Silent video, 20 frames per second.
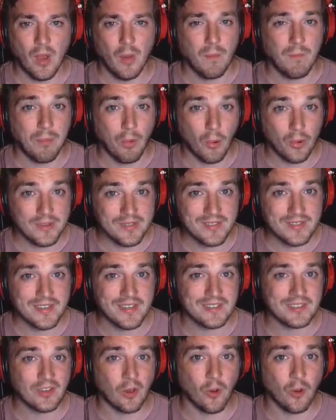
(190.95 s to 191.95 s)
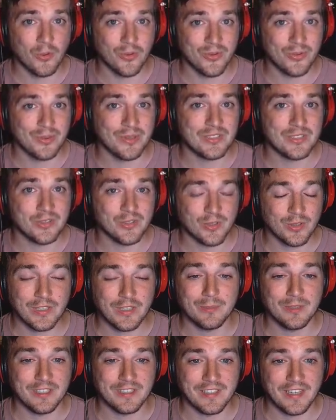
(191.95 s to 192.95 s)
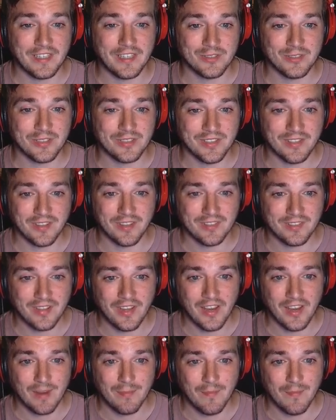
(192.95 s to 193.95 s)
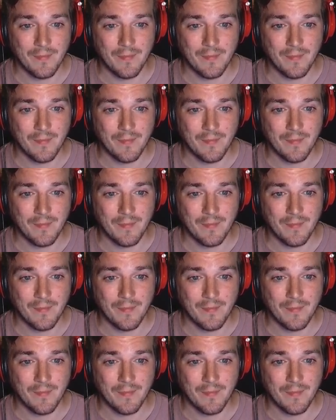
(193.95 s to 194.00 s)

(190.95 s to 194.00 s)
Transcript: Poison is also extremely dangerous in this game.